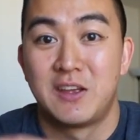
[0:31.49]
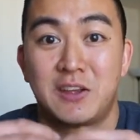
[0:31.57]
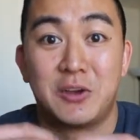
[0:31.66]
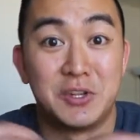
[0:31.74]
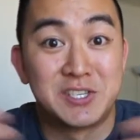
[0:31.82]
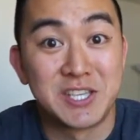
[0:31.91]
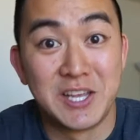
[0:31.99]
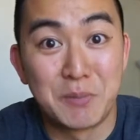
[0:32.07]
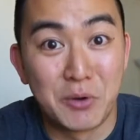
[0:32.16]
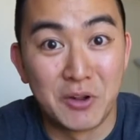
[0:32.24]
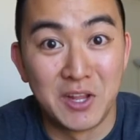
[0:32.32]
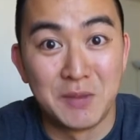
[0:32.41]
go to sleep
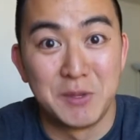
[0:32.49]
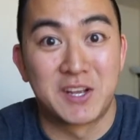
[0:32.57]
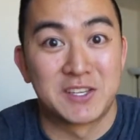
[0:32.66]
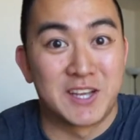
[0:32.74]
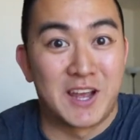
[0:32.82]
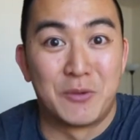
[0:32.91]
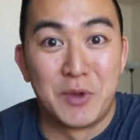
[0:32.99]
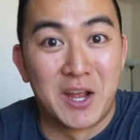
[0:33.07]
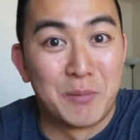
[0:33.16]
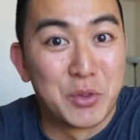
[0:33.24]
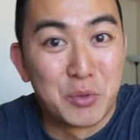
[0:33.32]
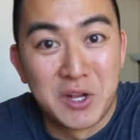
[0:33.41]
early because I gotta wake
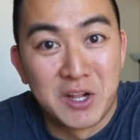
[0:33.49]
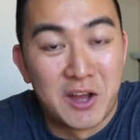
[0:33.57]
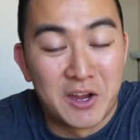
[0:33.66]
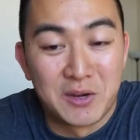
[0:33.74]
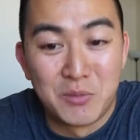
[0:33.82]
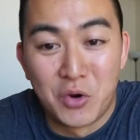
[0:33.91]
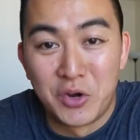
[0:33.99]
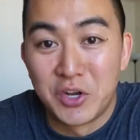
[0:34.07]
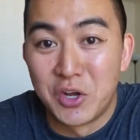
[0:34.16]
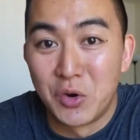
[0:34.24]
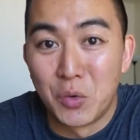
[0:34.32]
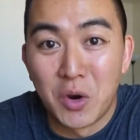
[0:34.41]
up at 3 o'clock in the morning to
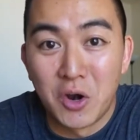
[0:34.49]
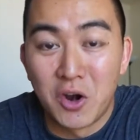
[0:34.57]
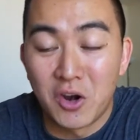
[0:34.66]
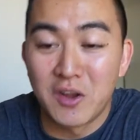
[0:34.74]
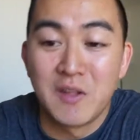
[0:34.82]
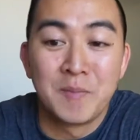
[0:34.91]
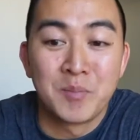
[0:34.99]
go to work.